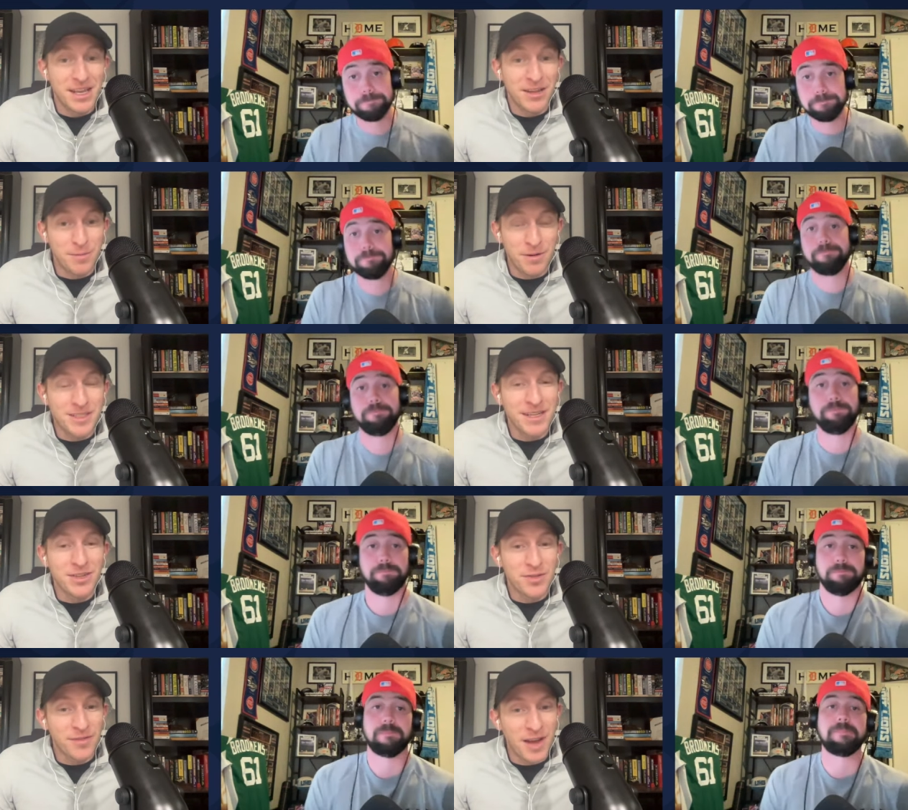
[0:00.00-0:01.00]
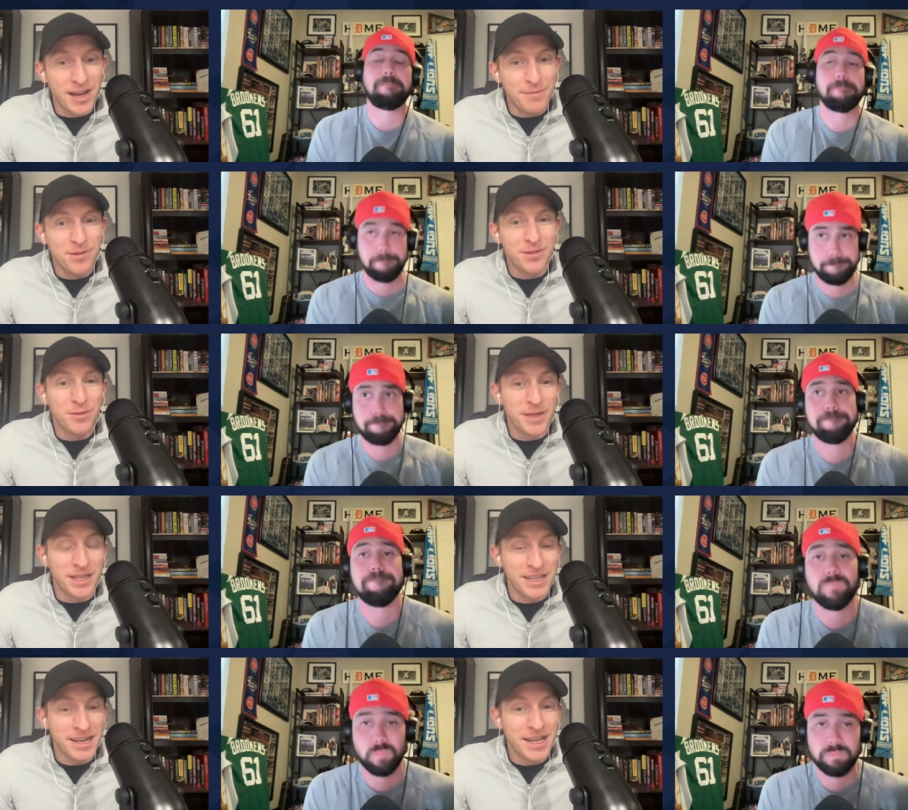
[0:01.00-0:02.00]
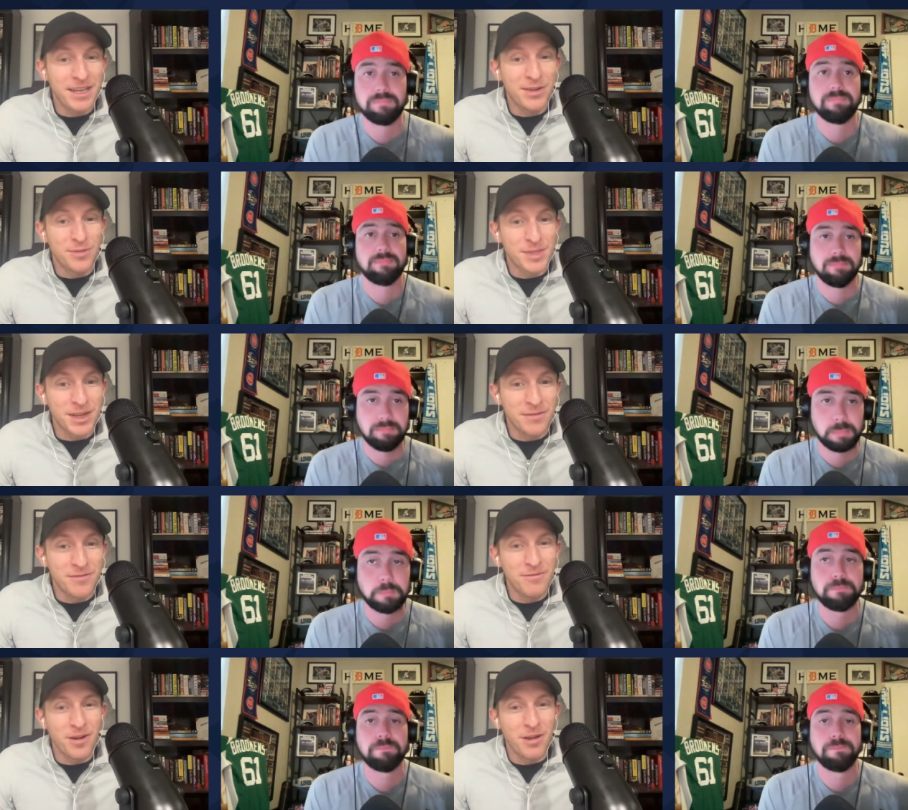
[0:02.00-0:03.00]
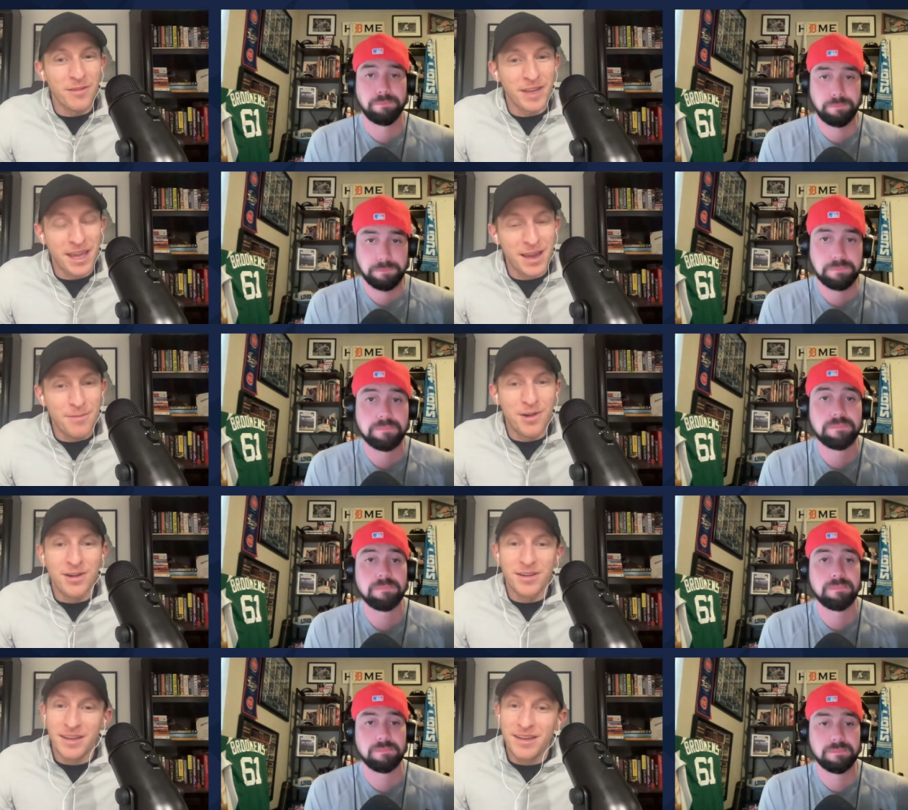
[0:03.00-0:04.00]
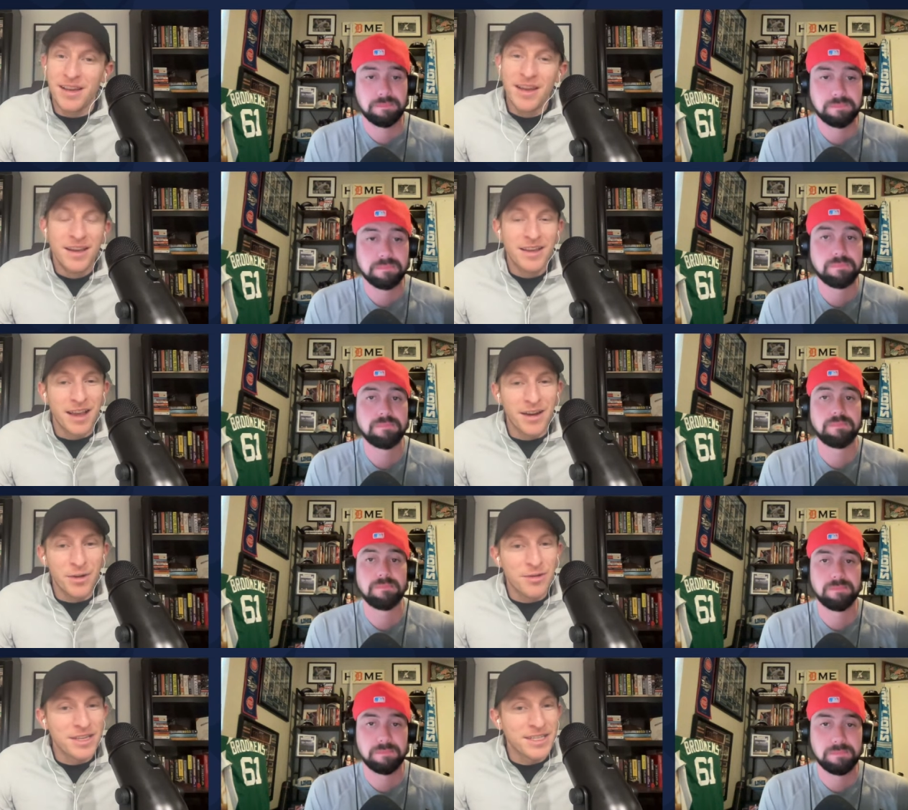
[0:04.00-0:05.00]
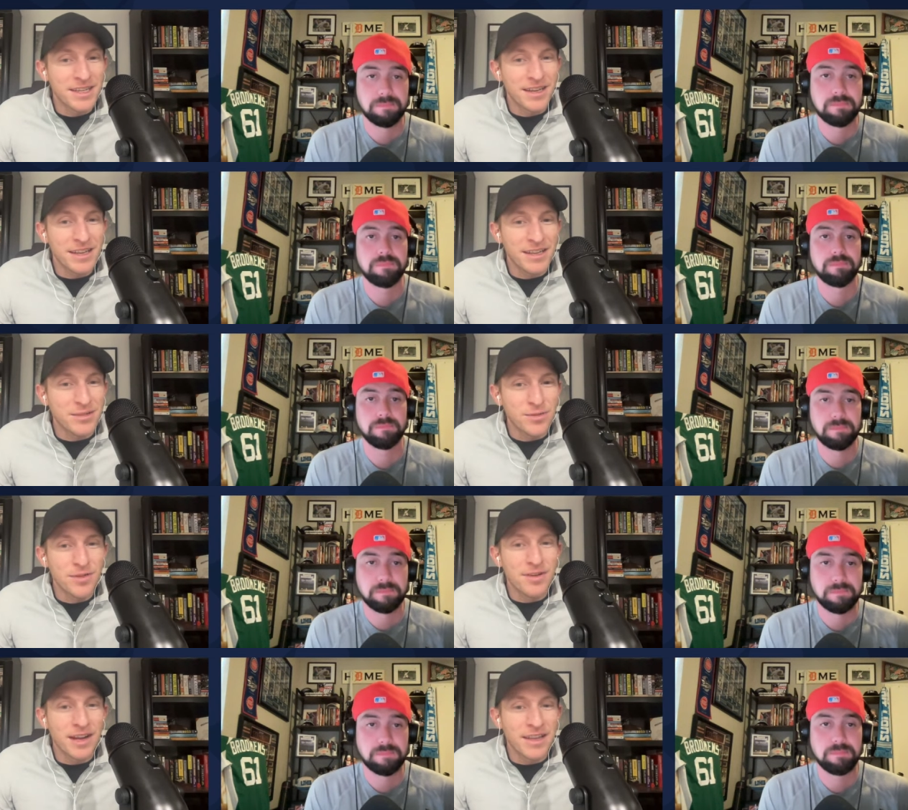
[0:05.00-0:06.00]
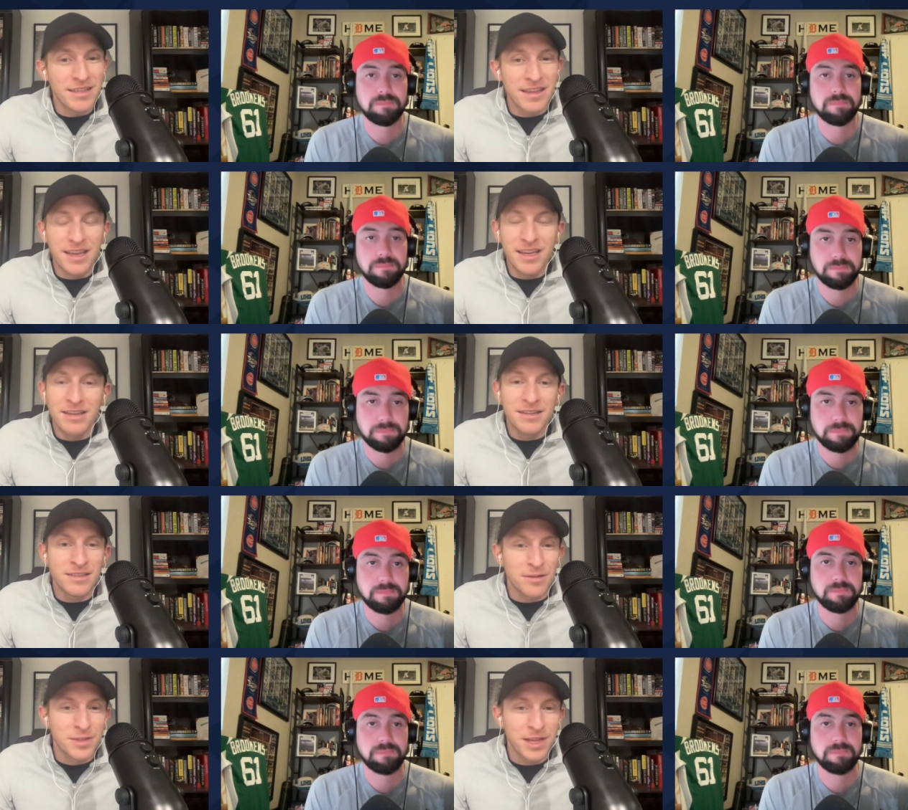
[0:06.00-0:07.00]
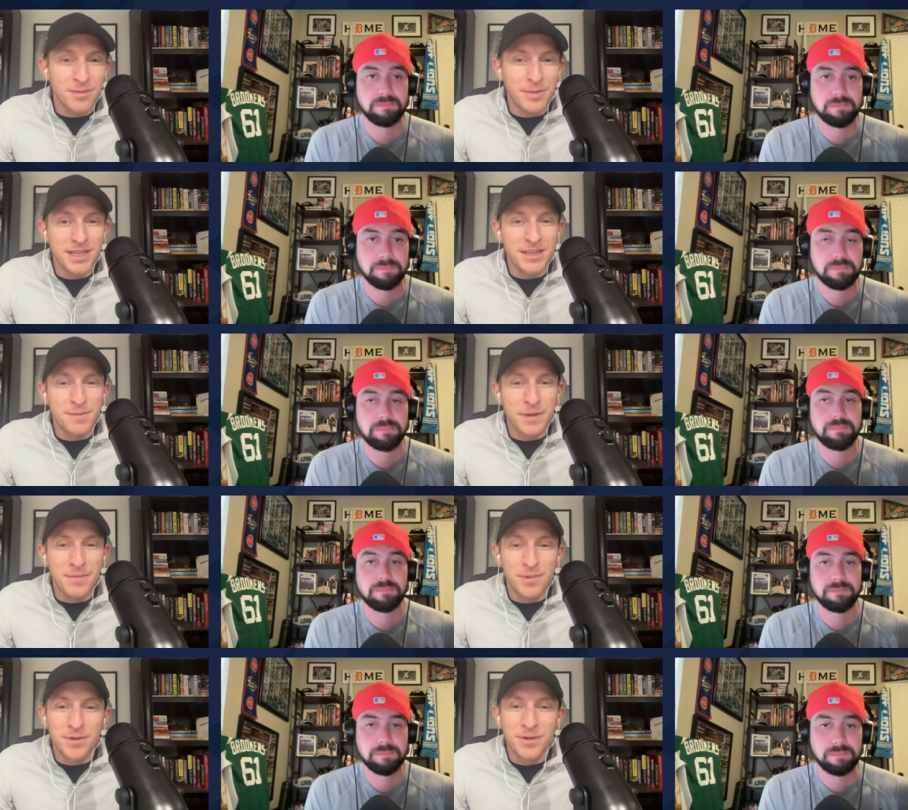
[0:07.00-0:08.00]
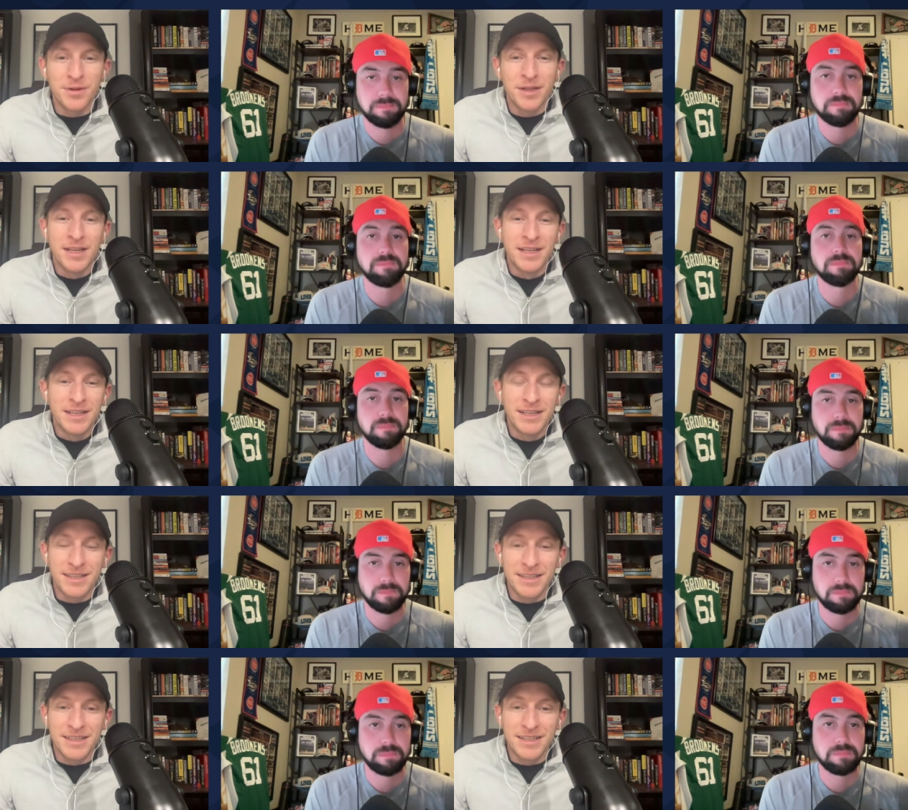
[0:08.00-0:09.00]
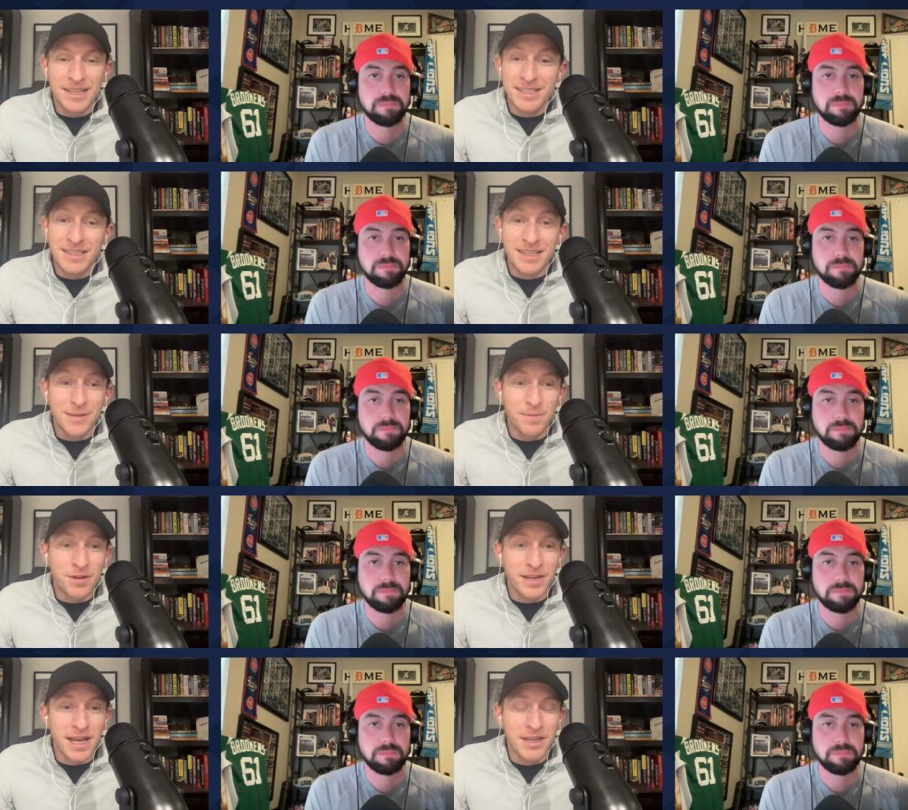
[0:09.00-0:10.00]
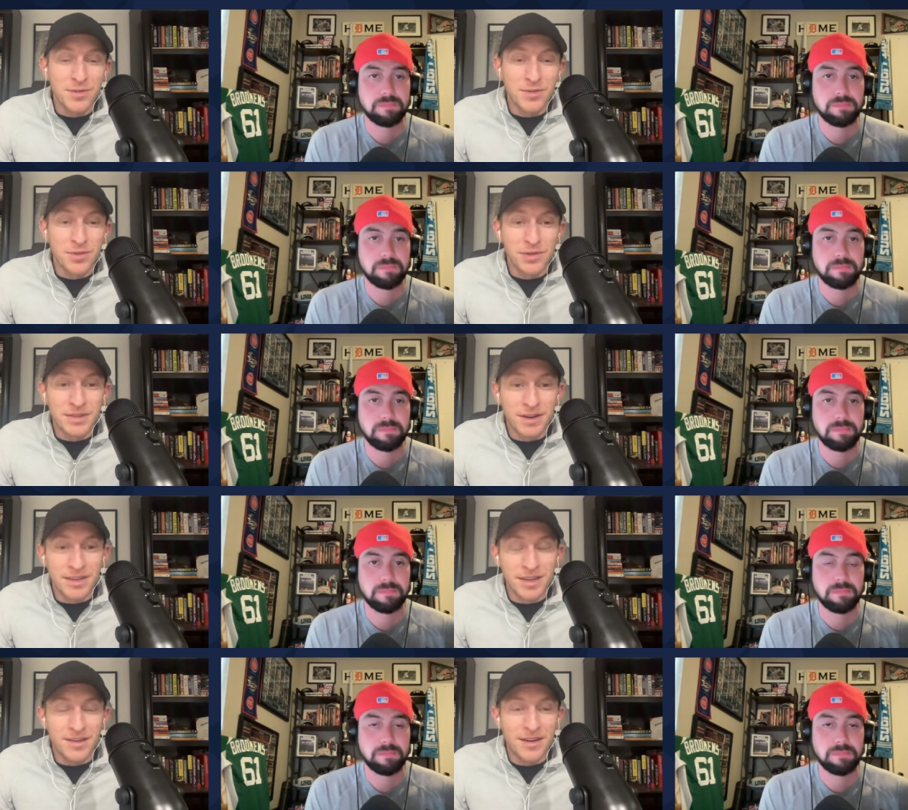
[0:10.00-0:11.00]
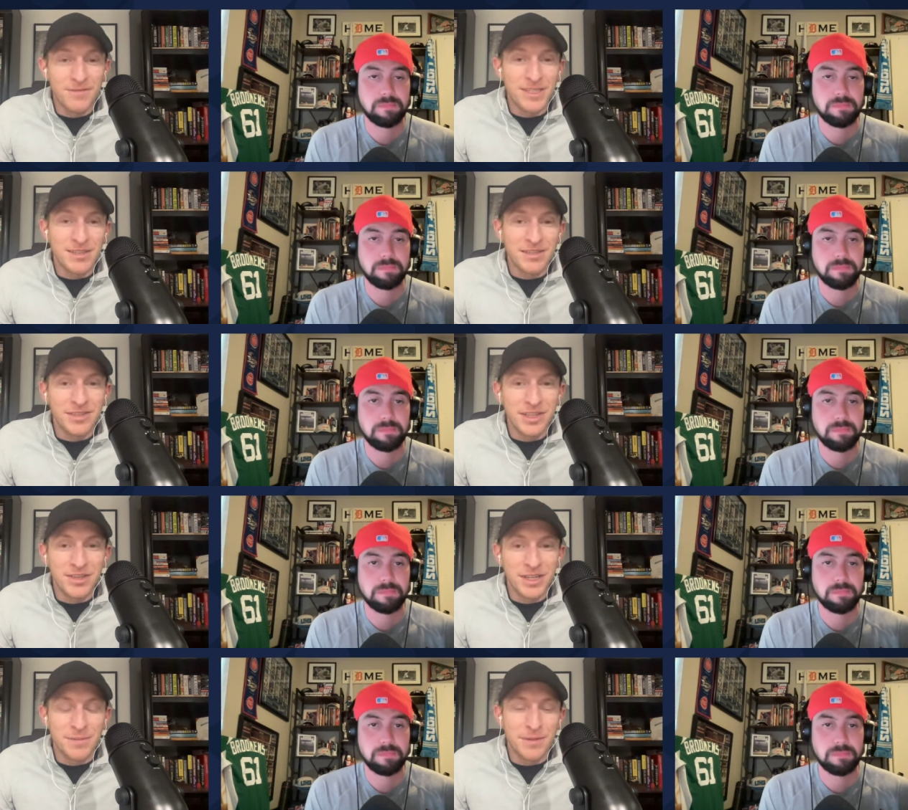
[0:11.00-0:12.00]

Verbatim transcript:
Speaker 1: got the presidential vibe a little bit, can handle himself in front of a camera, can kind of always say and do the right thing, knows how to manage people. Uh, that's that's a pretty natural choice right there. Obviously, leadership